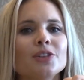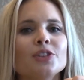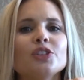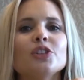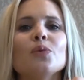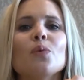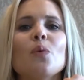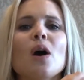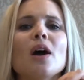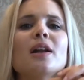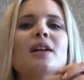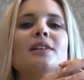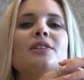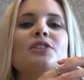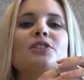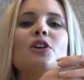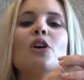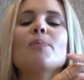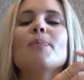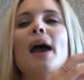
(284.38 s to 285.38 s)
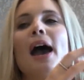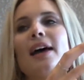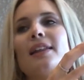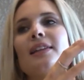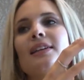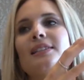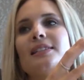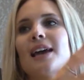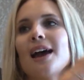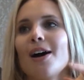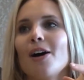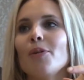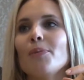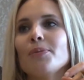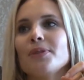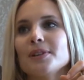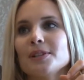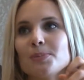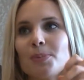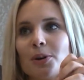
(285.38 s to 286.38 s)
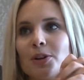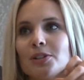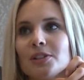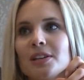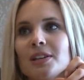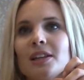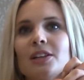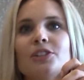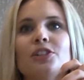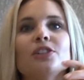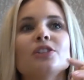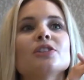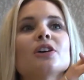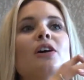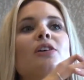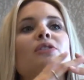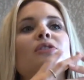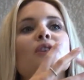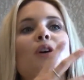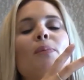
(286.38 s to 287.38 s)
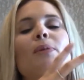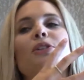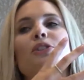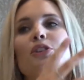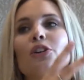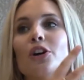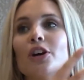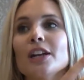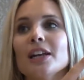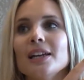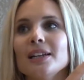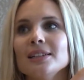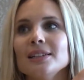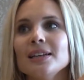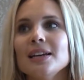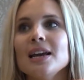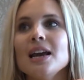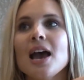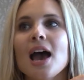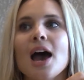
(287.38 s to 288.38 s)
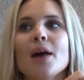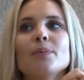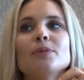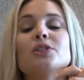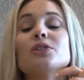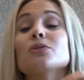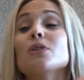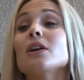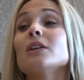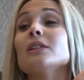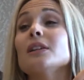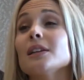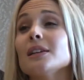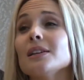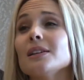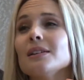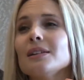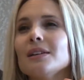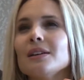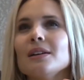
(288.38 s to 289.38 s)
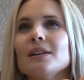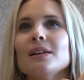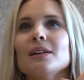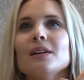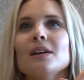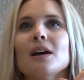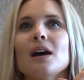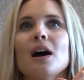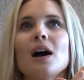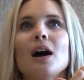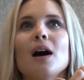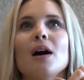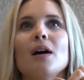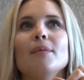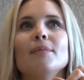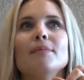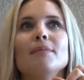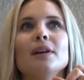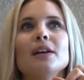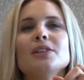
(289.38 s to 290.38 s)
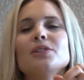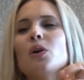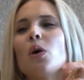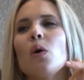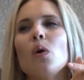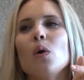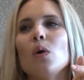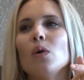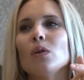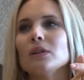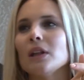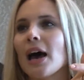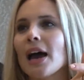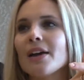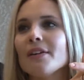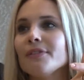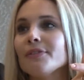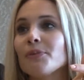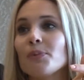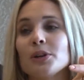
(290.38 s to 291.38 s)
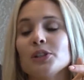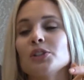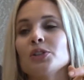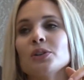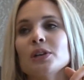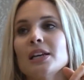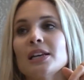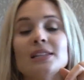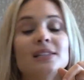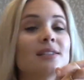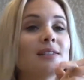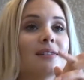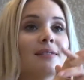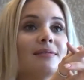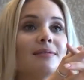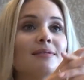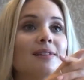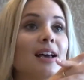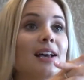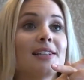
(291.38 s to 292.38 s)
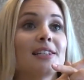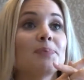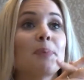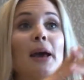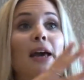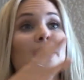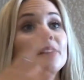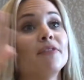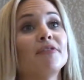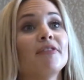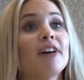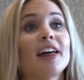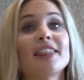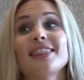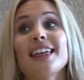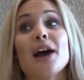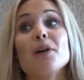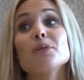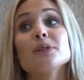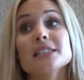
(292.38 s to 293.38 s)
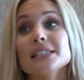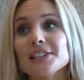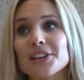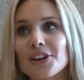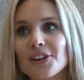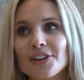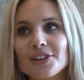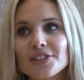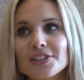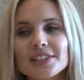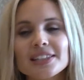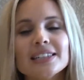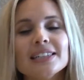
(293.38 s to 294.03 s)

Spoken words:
She wanted so badly to help this person that she saw so much good in, and was struggling his whole life, which is a span of 1,000 years,